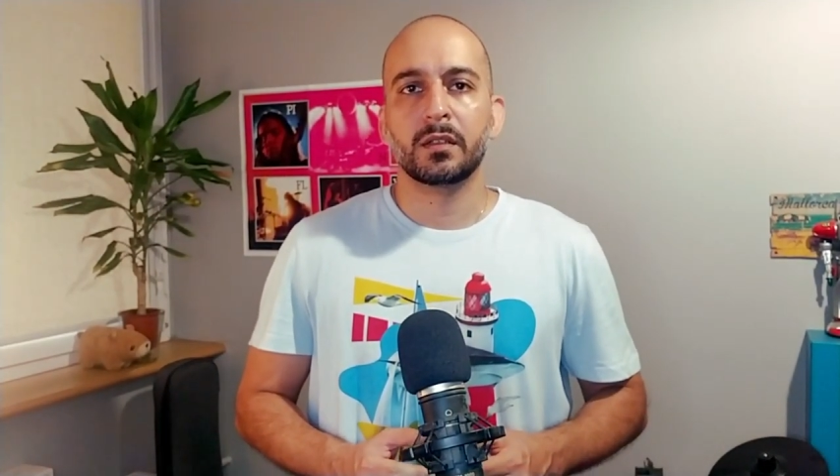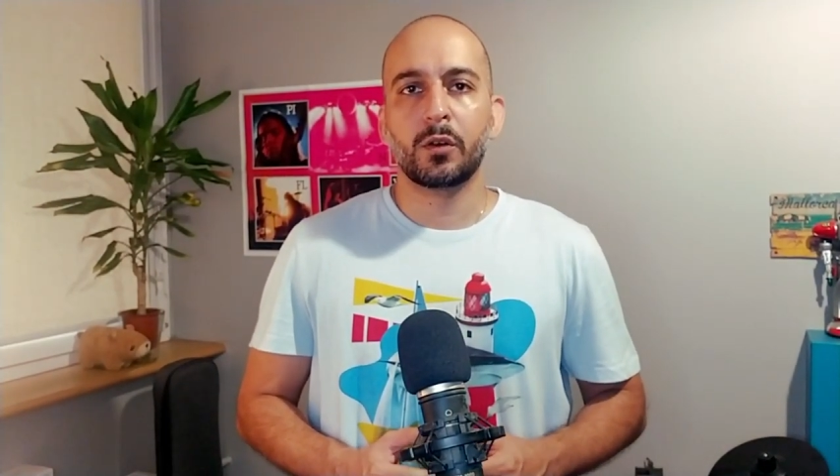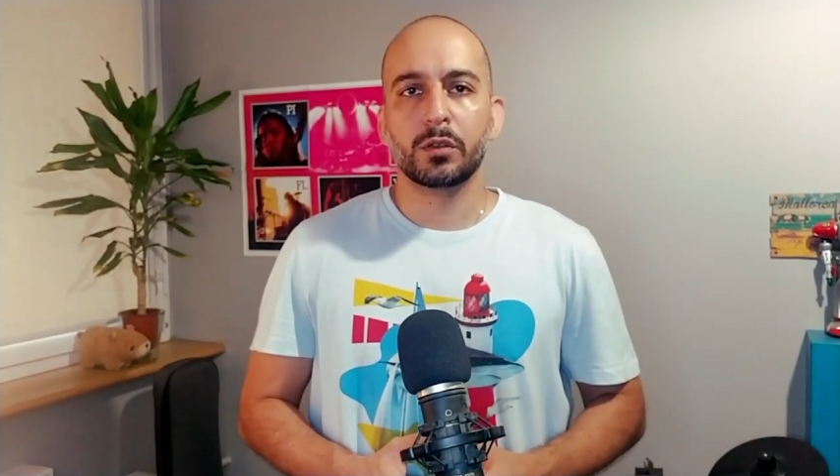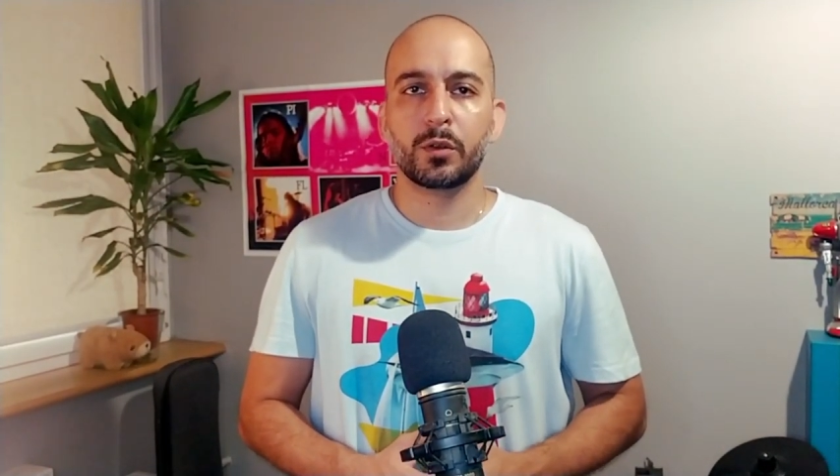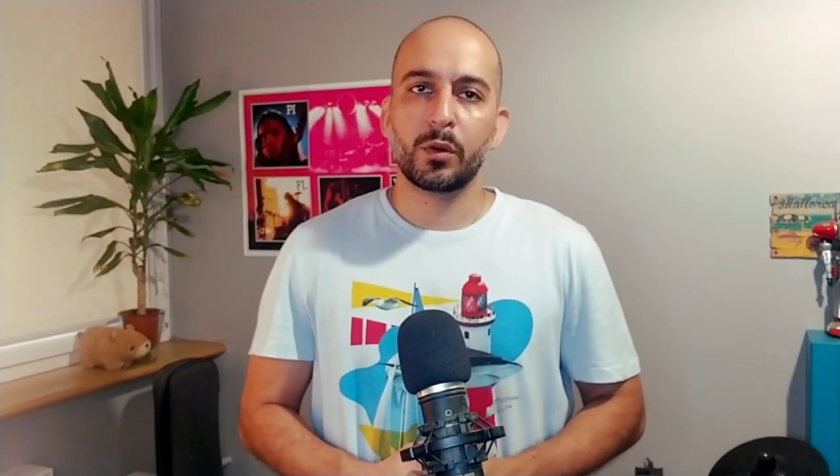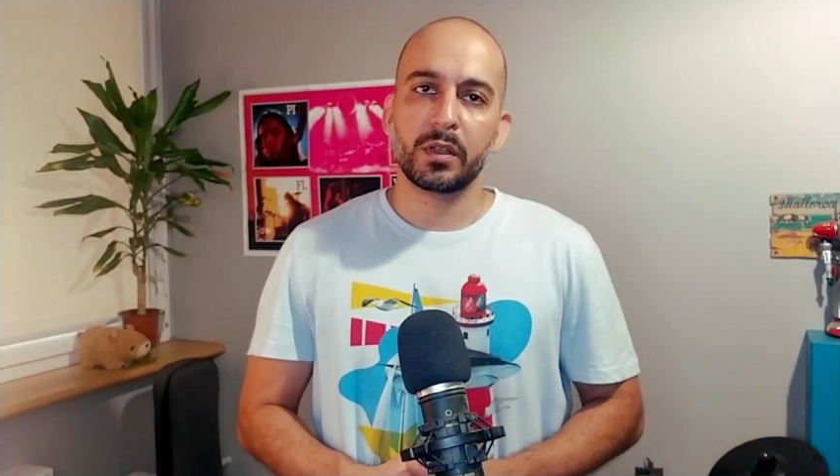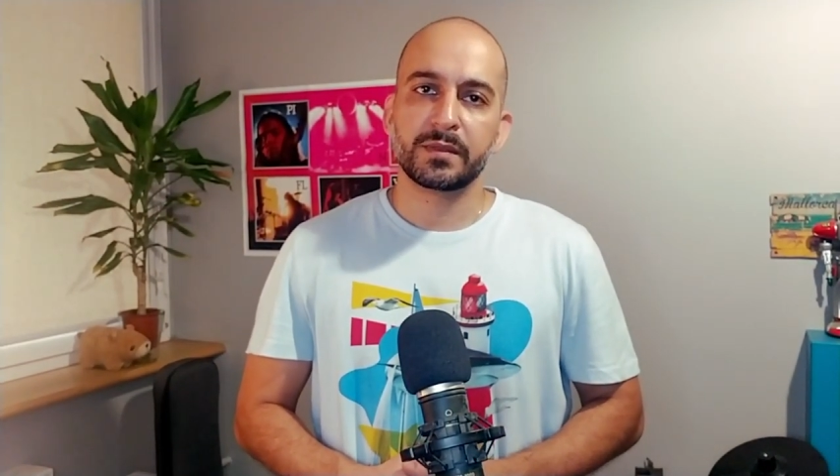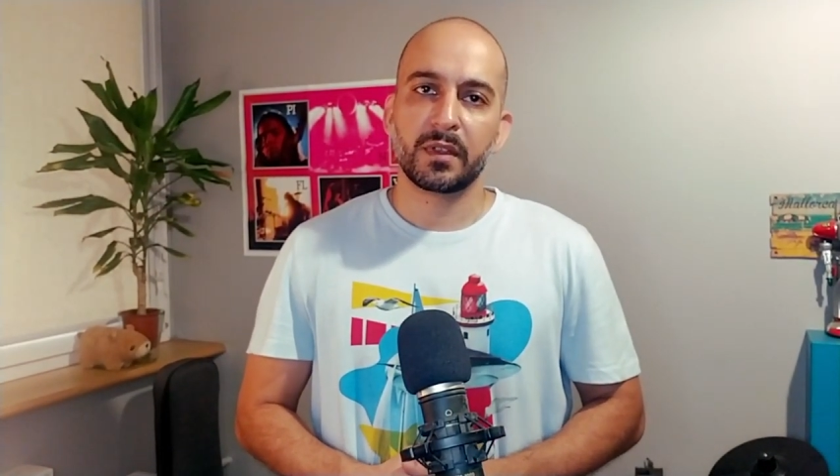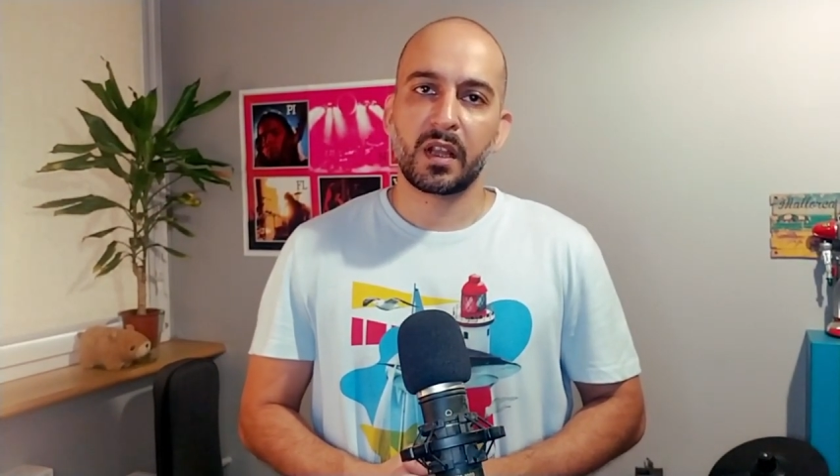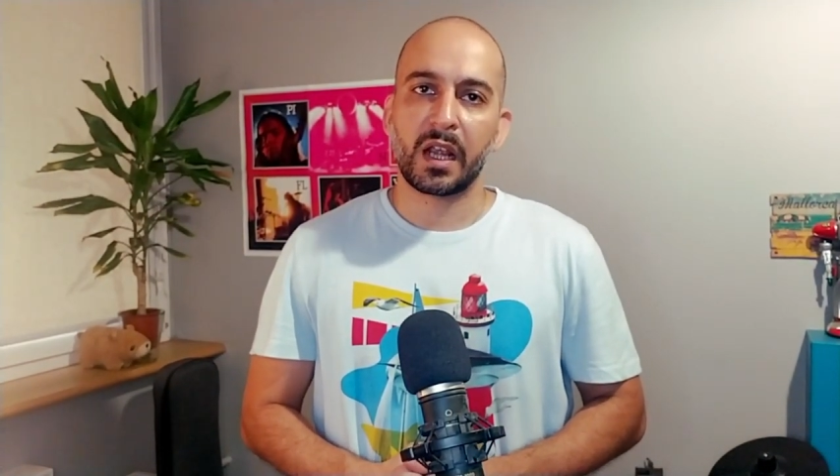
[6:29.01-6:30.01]
Lord
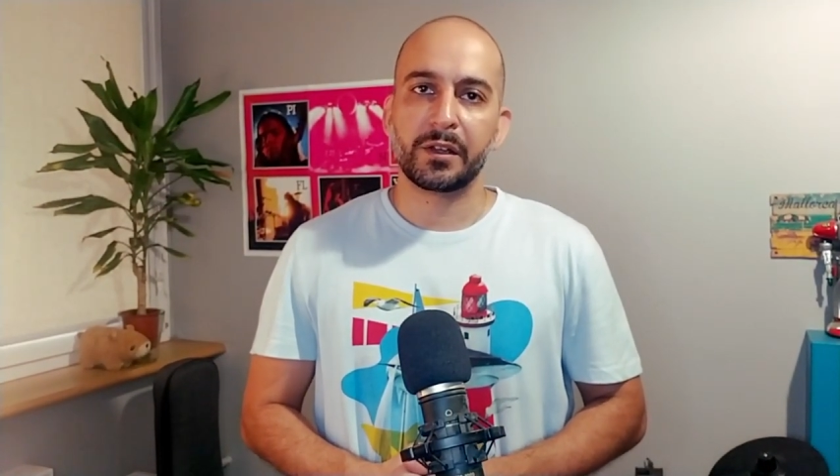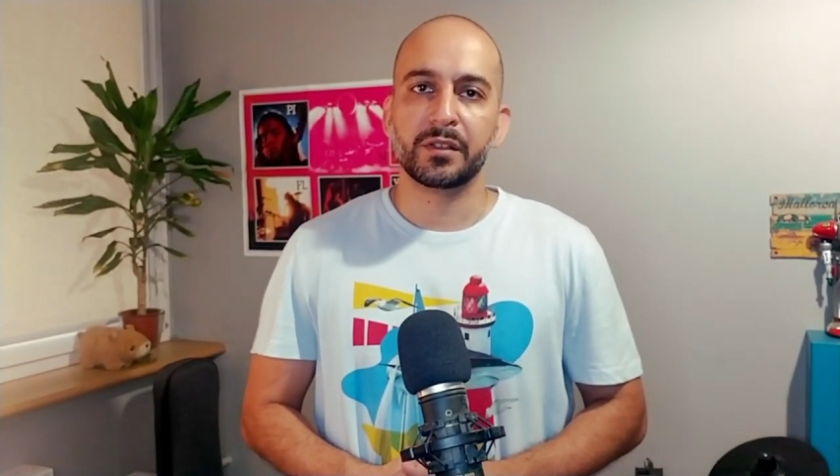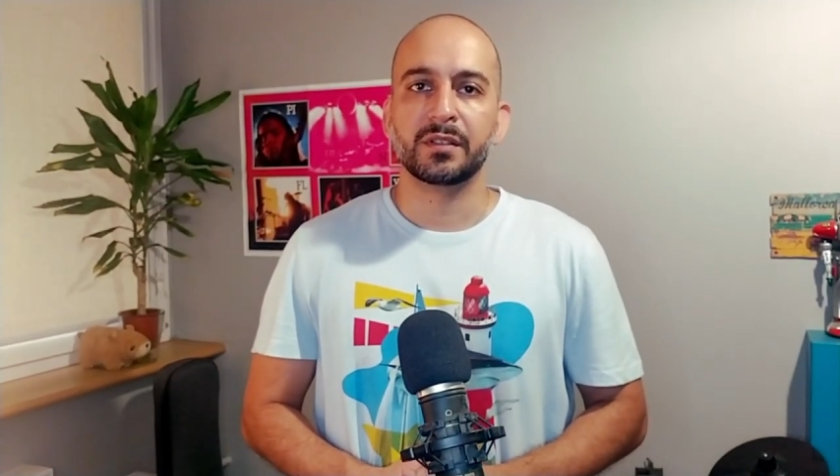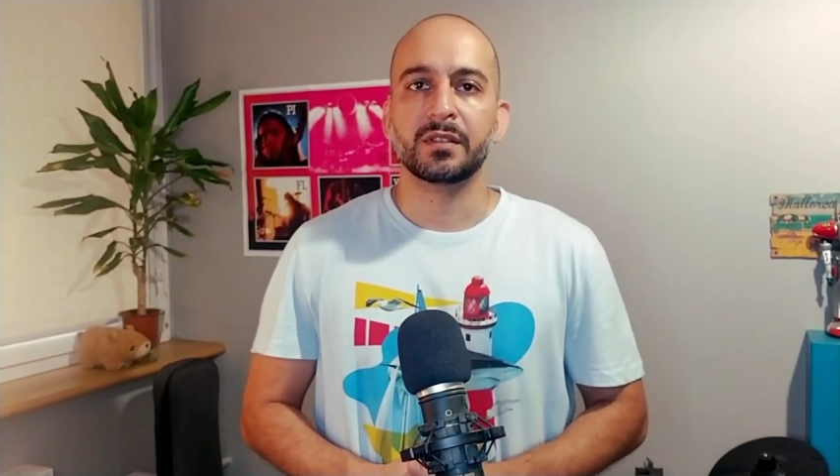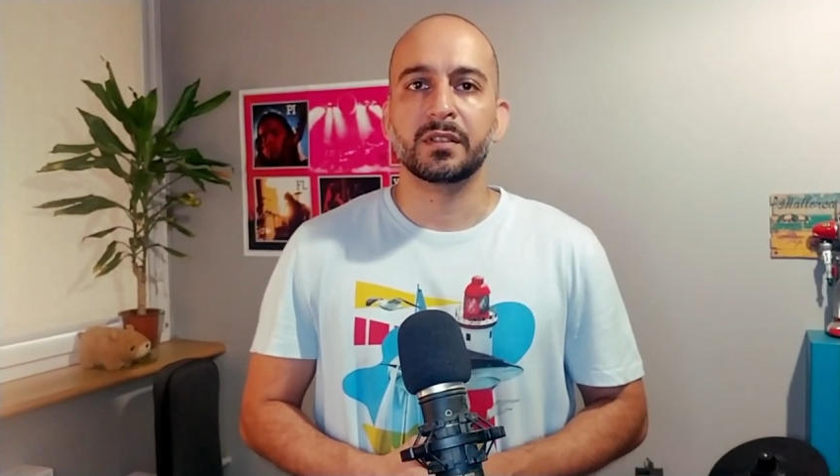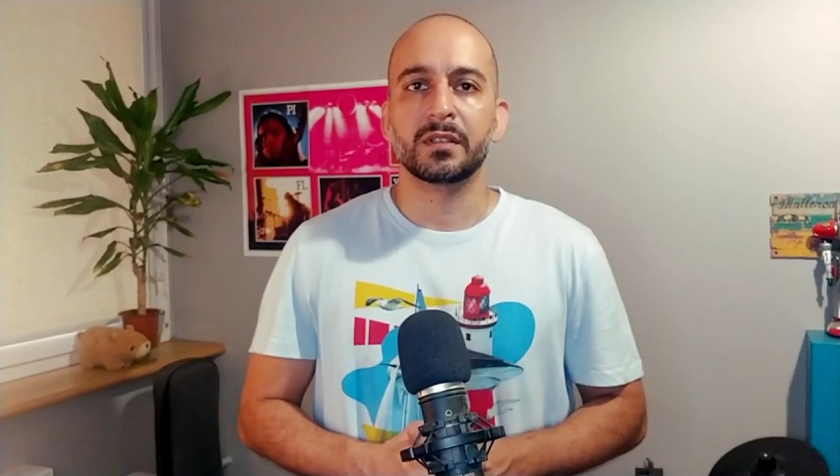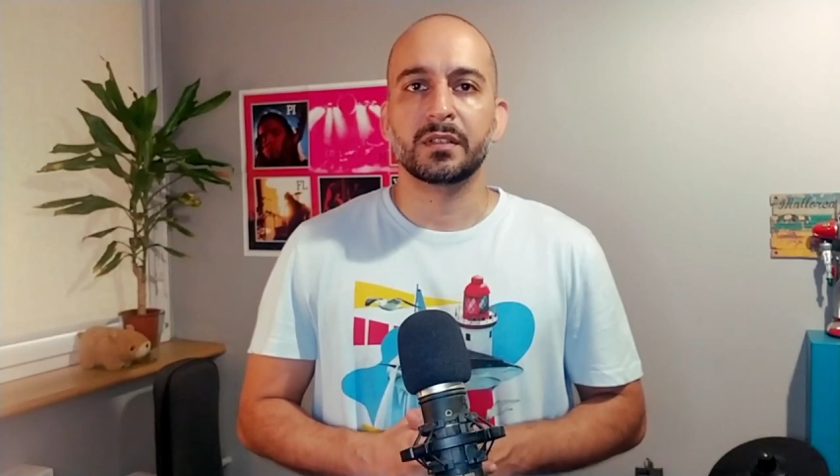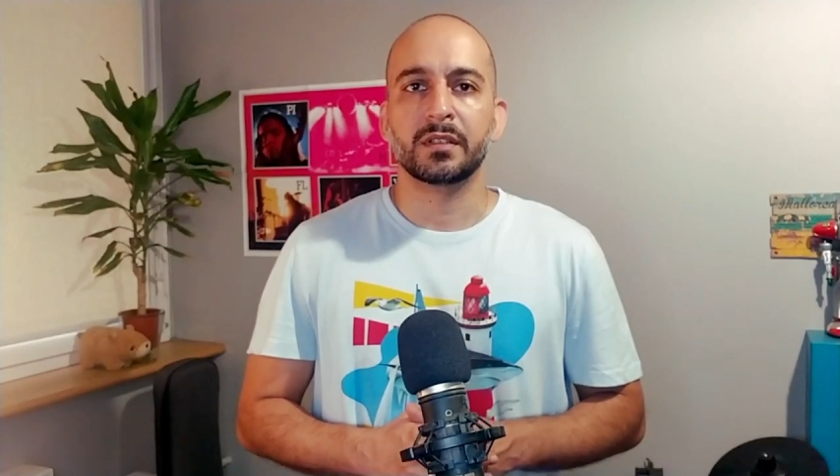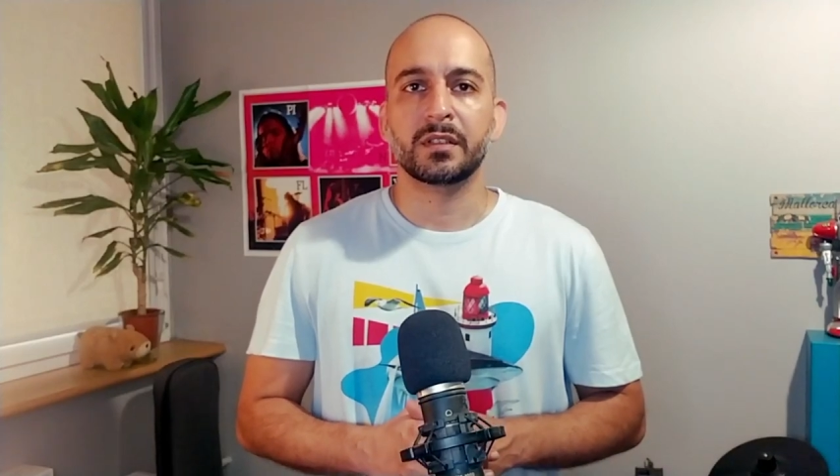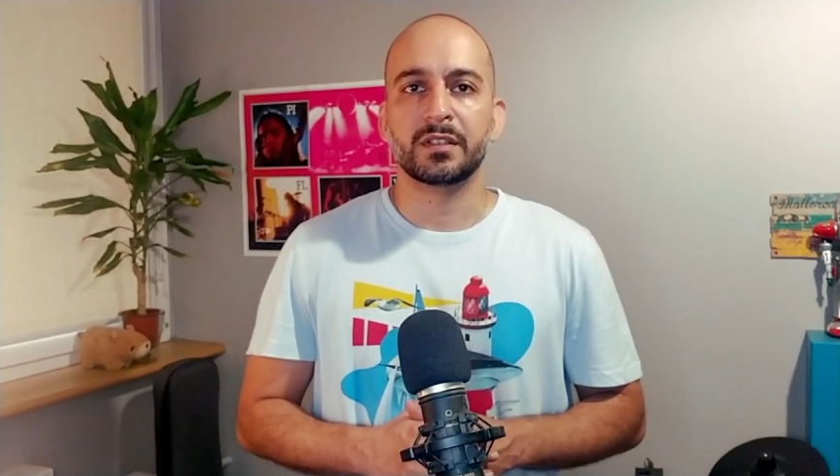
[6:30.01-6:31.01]
Corlys Velaryon
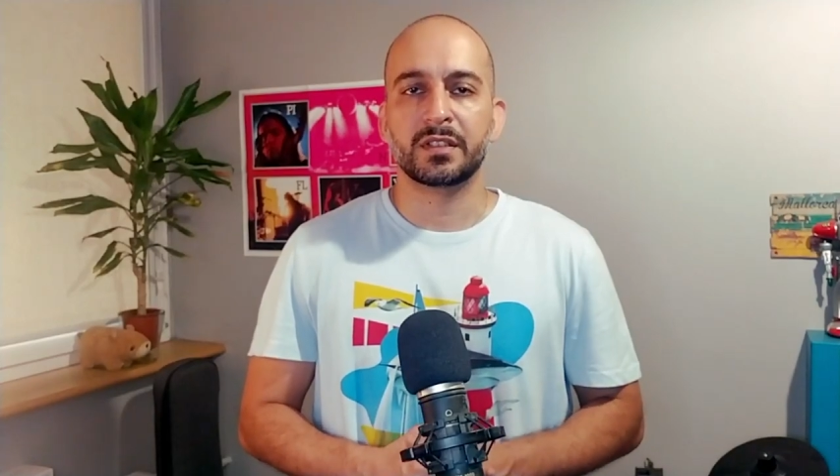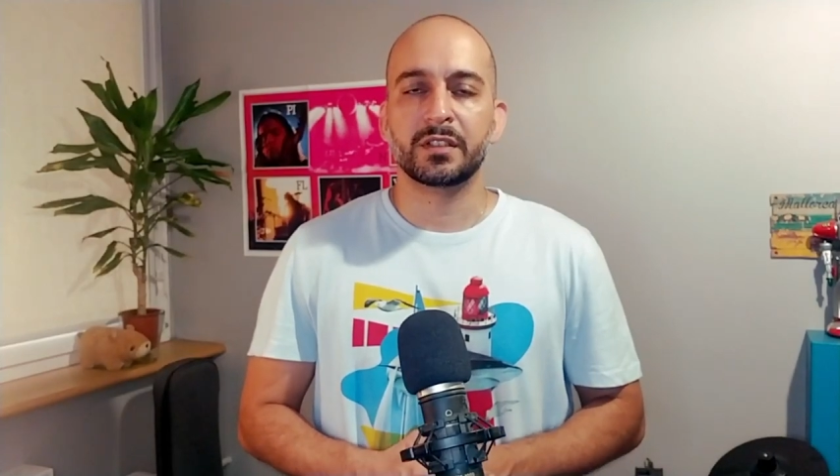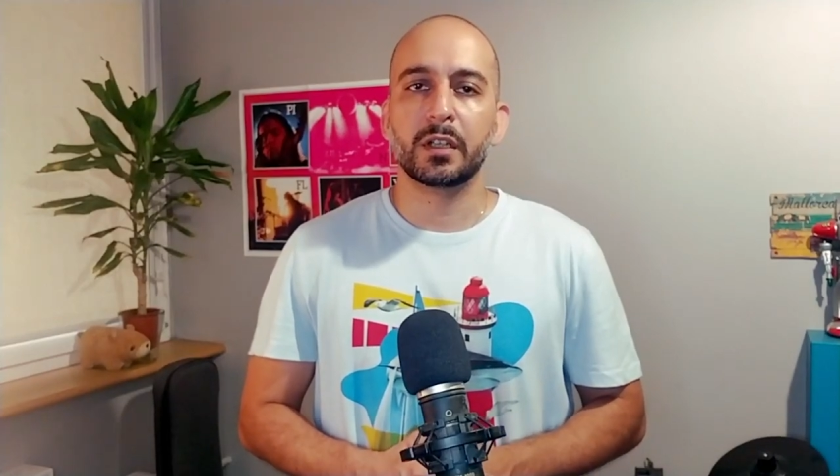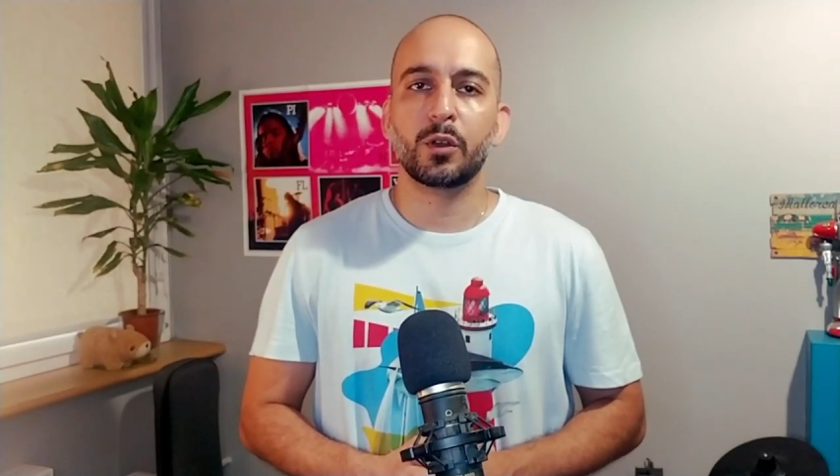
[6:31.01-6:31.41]
is still